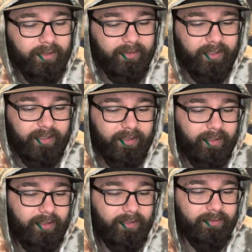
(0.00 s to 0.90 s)
They,
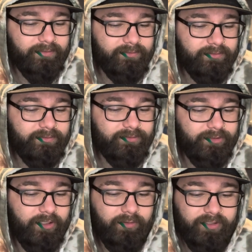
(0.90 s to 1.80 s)

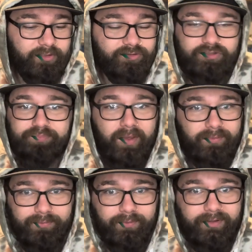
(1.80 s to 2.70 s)
it'll just
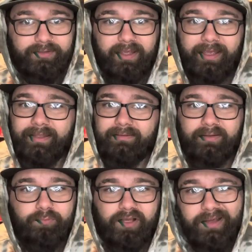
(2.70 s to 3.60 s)
melt through it, and
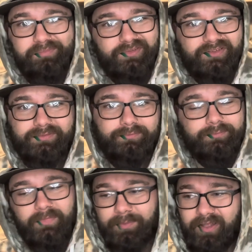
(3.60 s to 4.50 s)
it becomes,
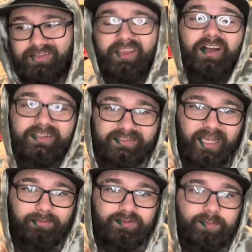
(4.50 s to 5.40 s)
I'm not gonna say
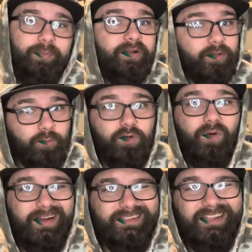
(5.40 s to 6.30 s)
unsalvageable, but it
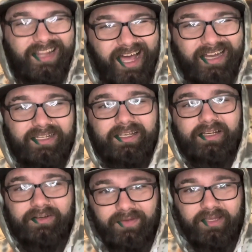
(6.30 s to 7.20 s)
requires a lot
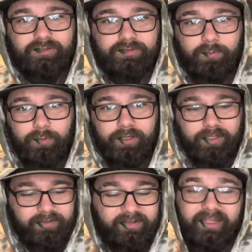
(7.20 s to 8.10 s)
of extra
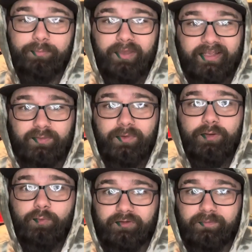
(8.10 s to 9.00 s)
work to get it back to
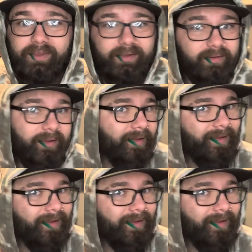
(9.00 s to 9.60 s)
where it would have been